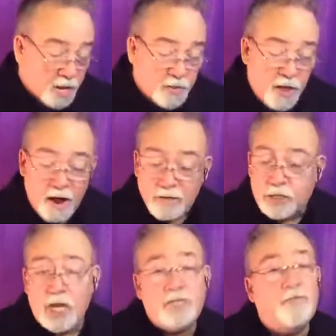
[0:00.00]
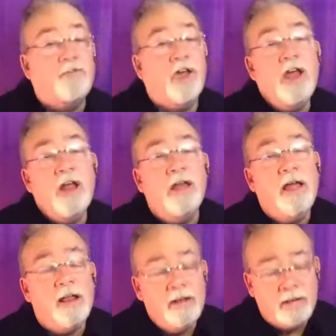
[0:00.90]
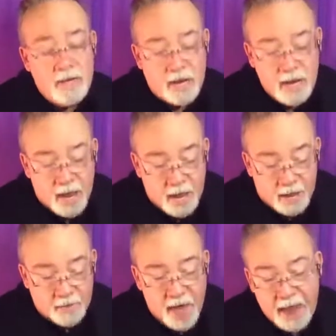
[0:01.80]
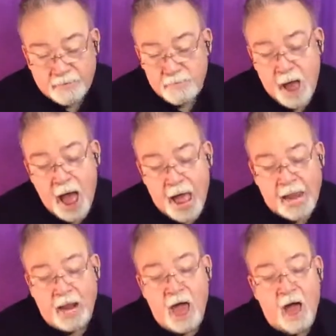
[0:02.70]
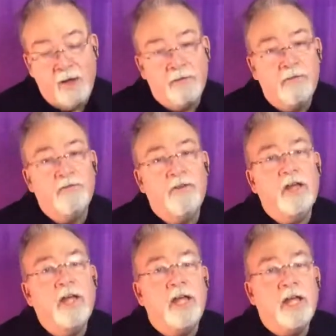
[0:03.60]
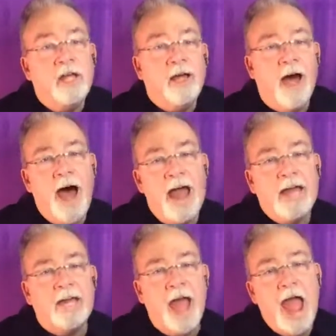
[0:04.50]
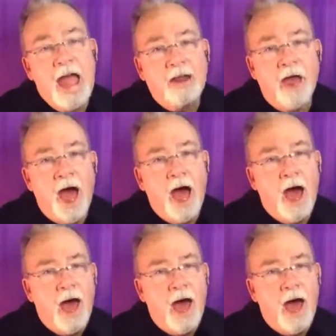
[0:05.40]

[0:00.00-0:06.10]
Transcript: There's such a feeling that my love I can't hide.